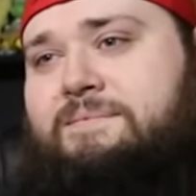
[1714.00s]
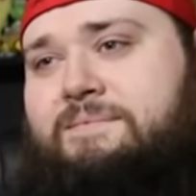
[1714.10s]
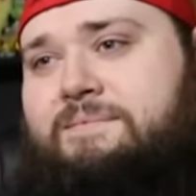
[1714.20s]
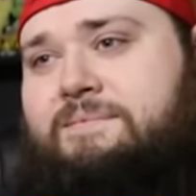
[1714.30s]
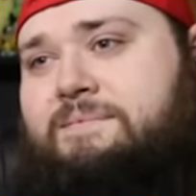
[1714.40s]

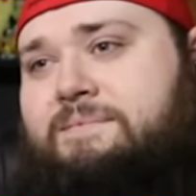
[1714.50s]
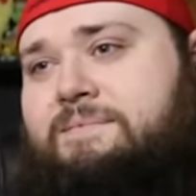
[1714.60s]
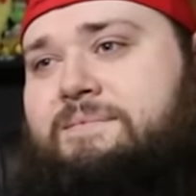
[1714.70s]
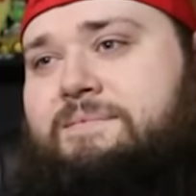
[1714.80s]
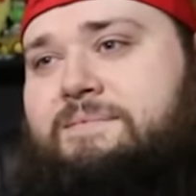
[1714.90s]

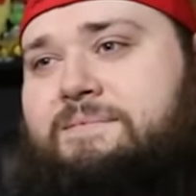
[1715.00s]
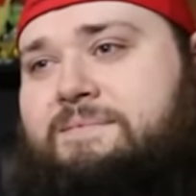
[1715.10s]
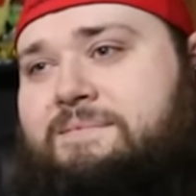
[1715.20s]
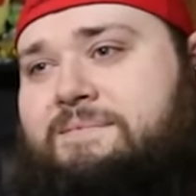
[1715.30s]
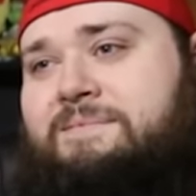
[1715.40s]

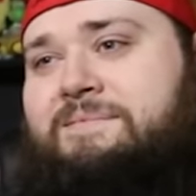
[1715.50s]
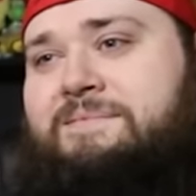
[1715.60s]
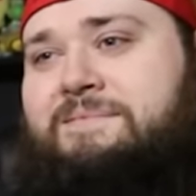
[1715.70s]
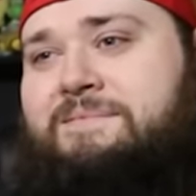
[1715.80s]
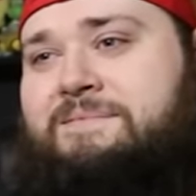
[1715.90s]

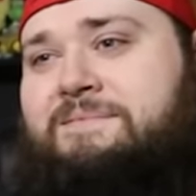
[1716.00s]
(silent)